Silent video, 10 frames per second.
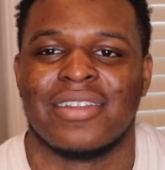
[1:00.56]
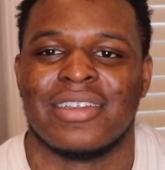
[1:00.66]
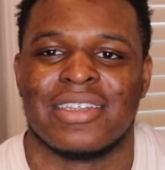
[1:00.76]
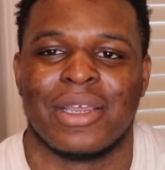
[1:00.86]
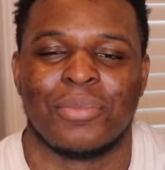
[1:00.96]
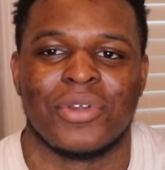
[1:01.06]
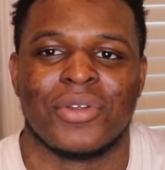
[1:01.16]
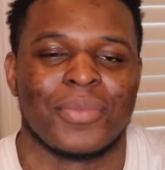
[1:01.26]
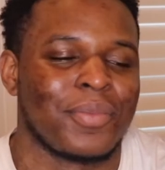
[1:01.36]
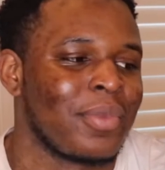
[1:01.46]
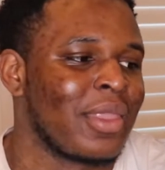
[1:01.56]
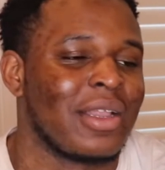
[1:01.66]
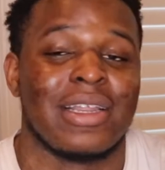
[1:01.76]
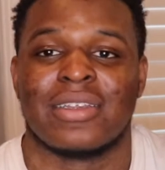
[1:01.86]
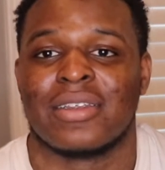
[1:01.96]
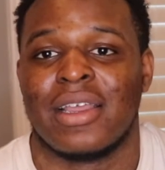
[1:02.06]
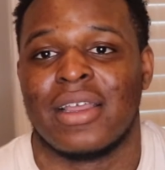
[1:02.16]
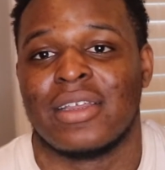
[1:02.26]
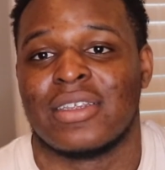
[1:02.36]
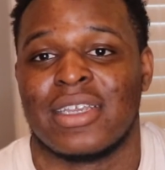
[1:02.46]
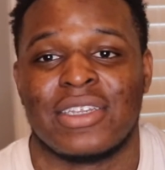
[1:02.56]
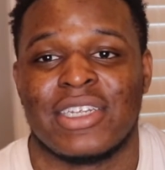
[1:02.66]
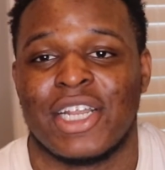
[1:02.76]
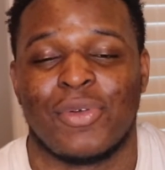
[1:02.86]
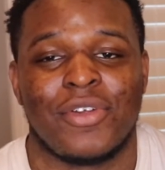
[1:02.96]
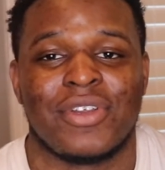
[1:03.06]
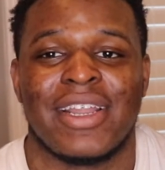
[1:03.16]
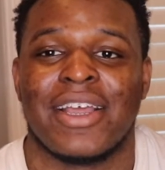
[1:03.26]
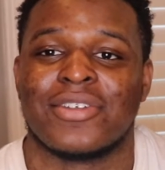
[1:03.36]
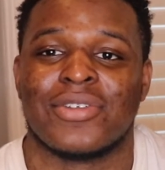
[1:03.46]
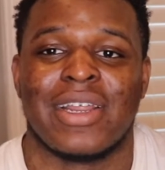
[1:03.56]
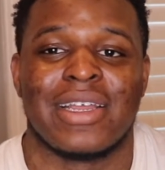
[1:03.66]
December. It's January now, so